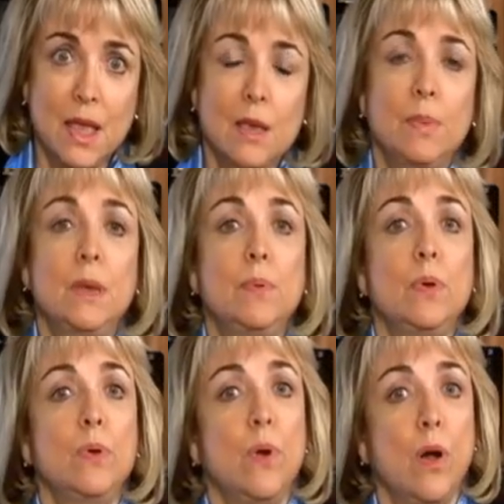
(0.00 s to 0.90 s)
People
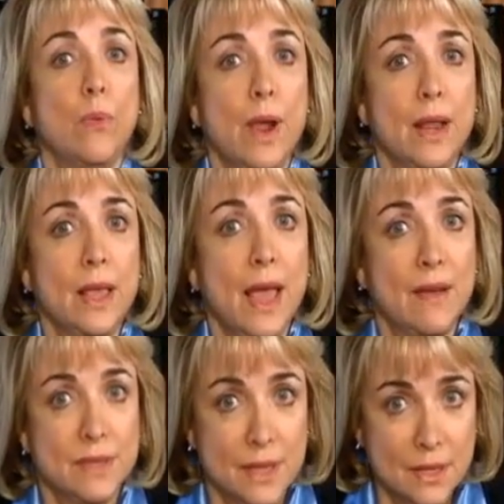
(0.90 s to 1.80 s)
who already
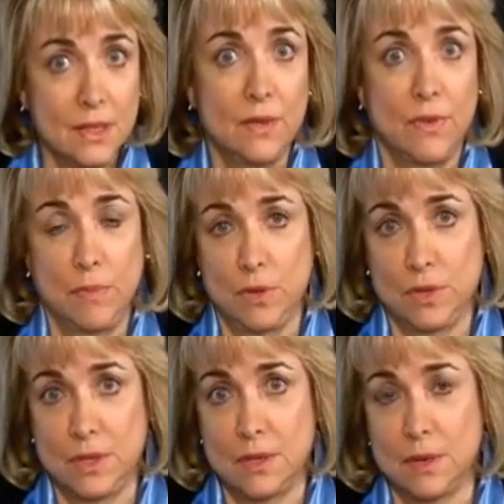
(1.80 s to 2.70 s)
have sensitive immune
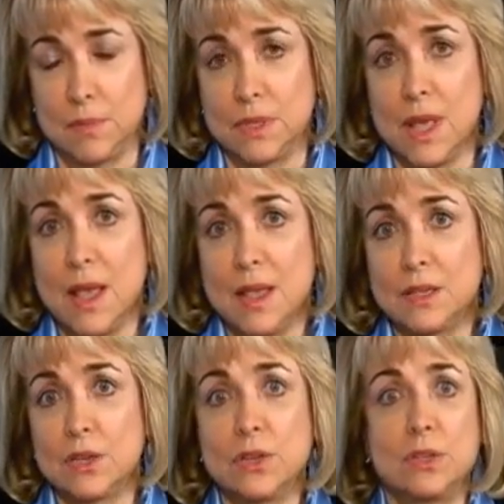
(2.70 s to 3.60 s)
systems,
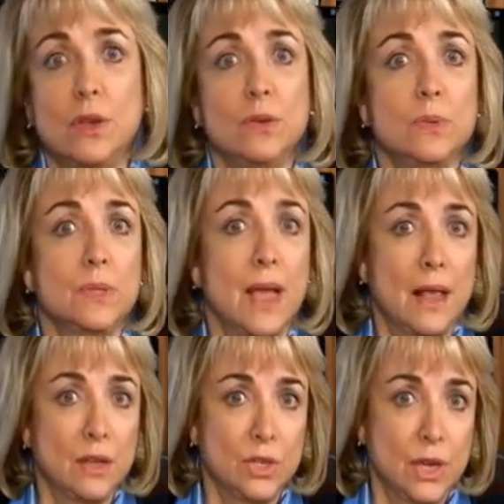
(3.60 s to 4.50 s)
such as those with
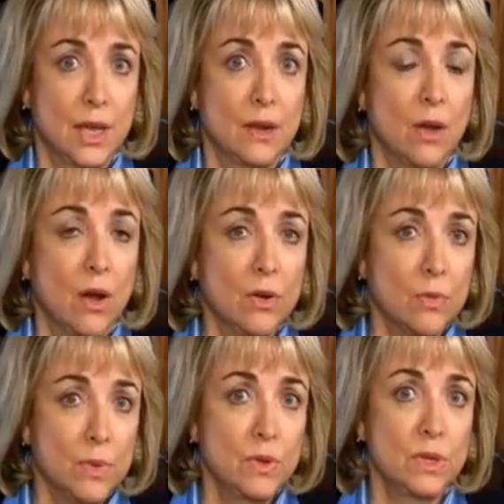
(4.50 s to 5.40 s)
allergy and
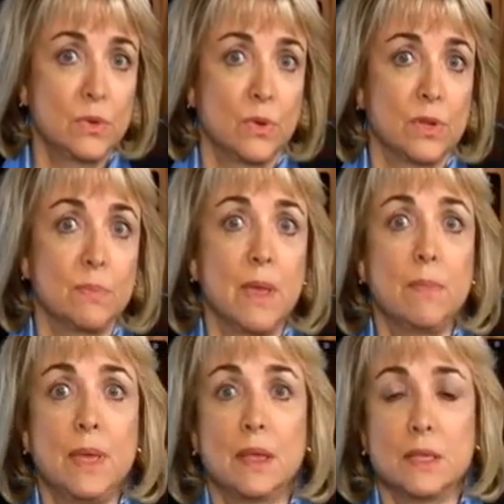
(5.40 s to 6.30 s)
autoimmune disorders, may
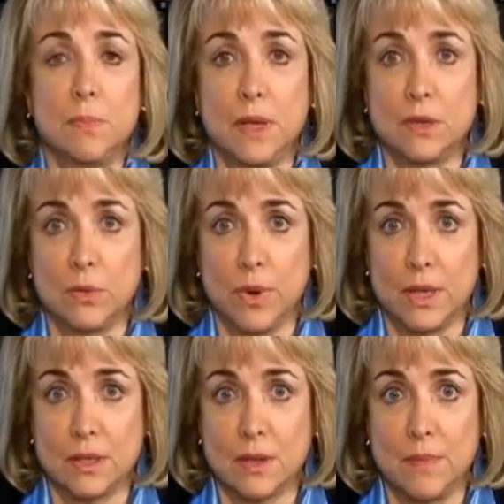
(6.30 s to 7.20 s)
be at special
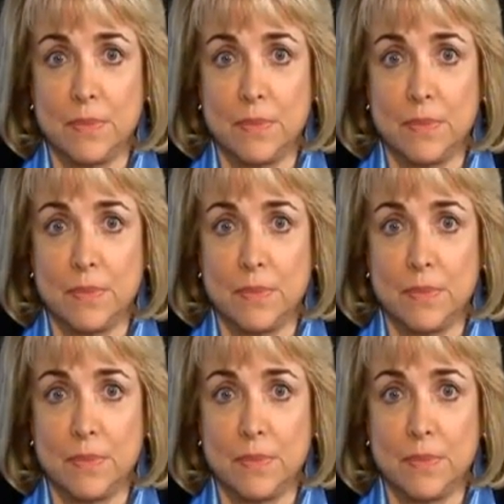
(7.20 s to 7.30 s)
risk.